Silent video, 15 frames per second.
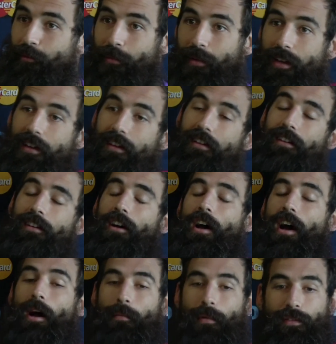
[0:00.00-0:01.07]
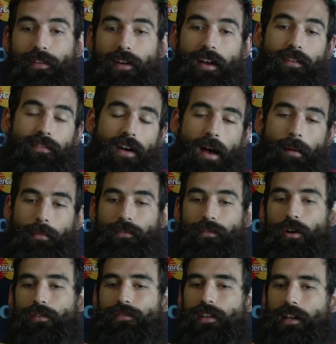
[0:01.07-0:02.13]
for me um, if I, if I am
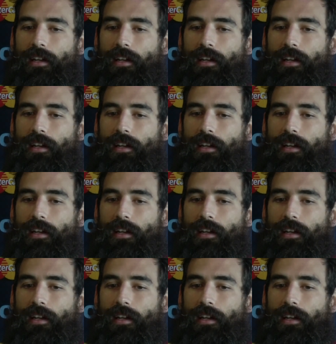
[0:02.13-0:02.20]
involved.